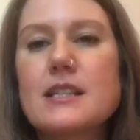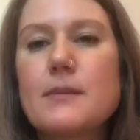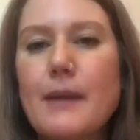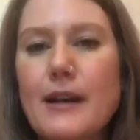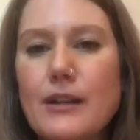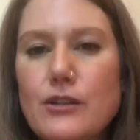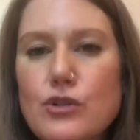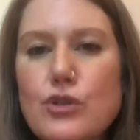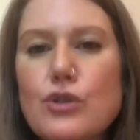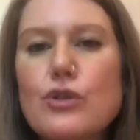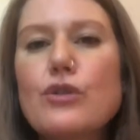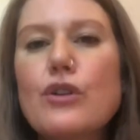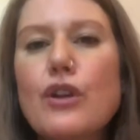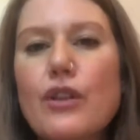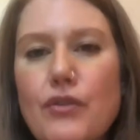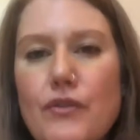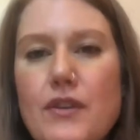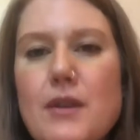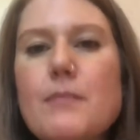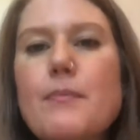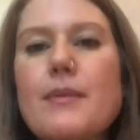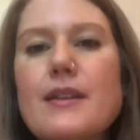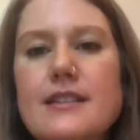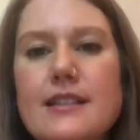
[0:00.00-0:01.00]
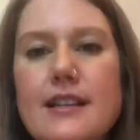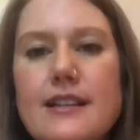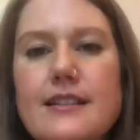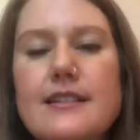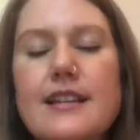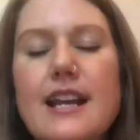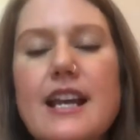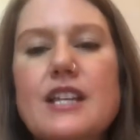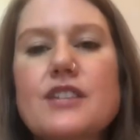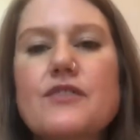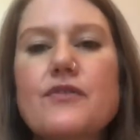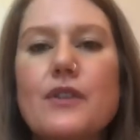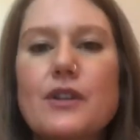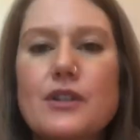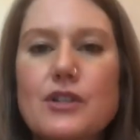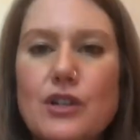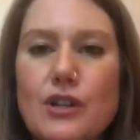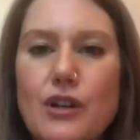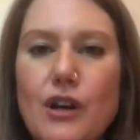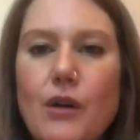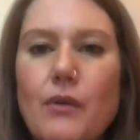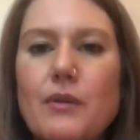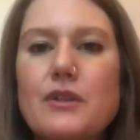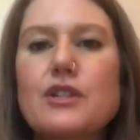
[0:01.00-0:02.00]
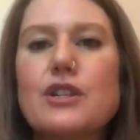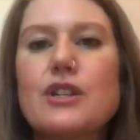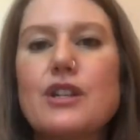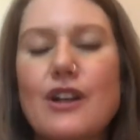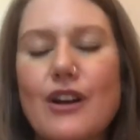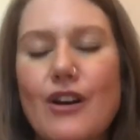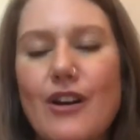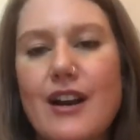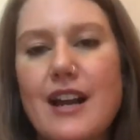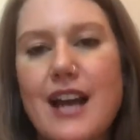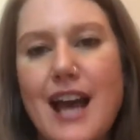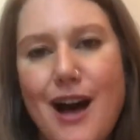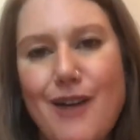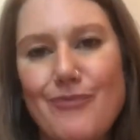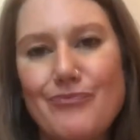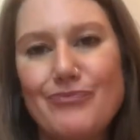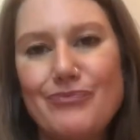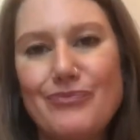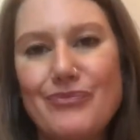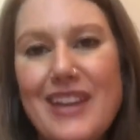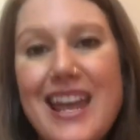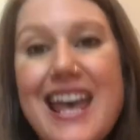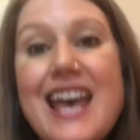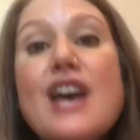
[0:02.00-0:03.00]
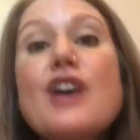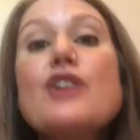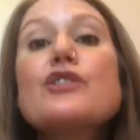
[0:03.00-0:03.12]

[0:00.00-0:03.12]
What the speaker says: it takes about 2 to 3 business days for it to go into your account.